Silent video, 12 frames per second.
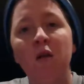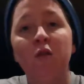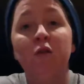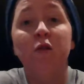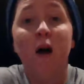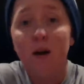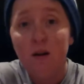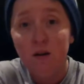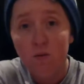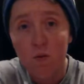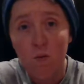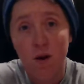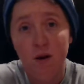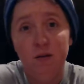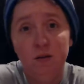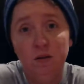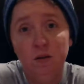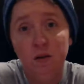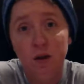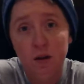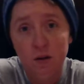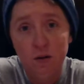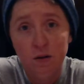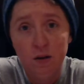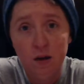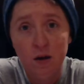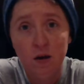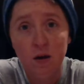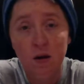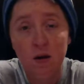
There's a lot of different ways to look at literacy.